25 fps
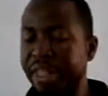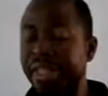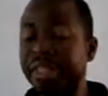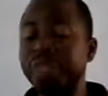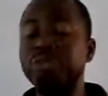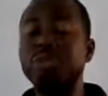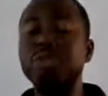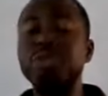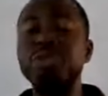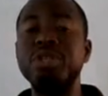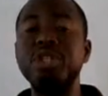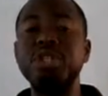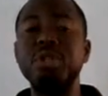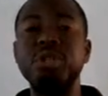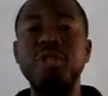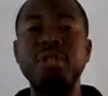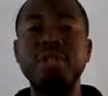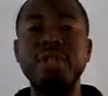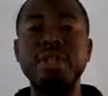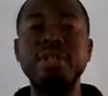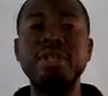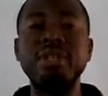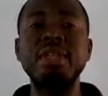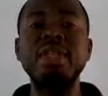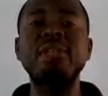it
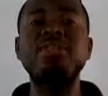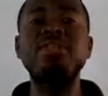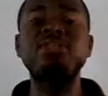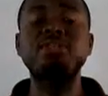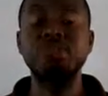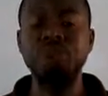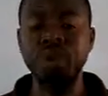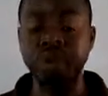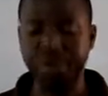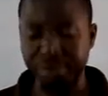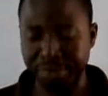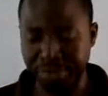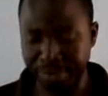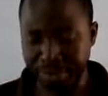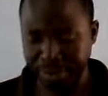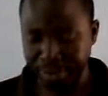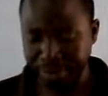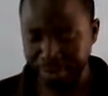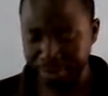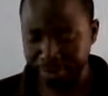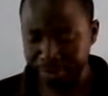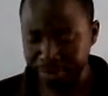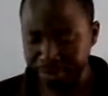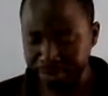reduces stress.